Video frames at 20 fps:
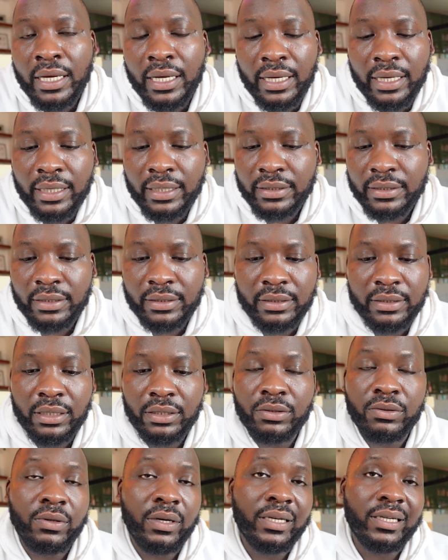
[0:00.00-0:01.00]
and just
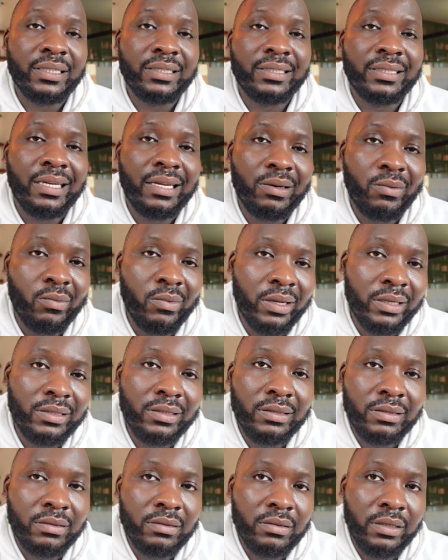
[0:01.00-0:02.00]
get to understand
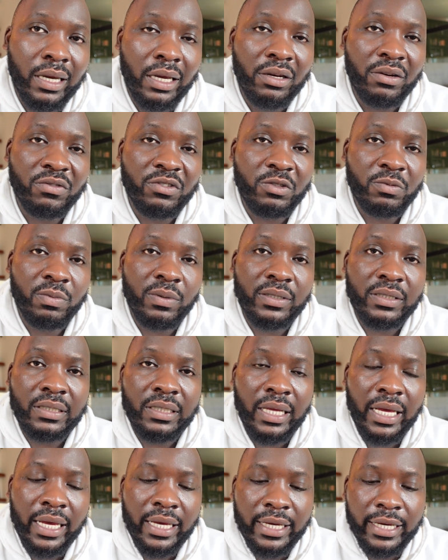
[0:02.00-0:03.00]
what kind of space
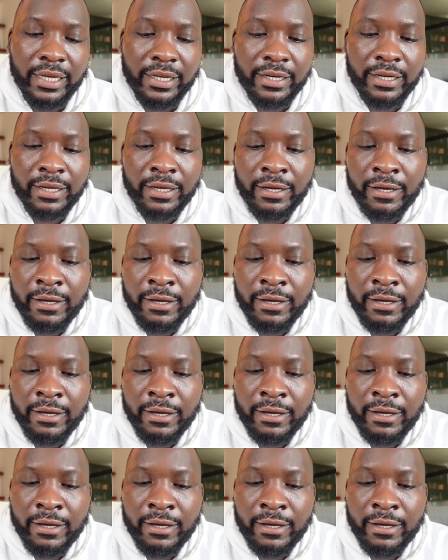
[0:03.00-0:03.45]
they're in.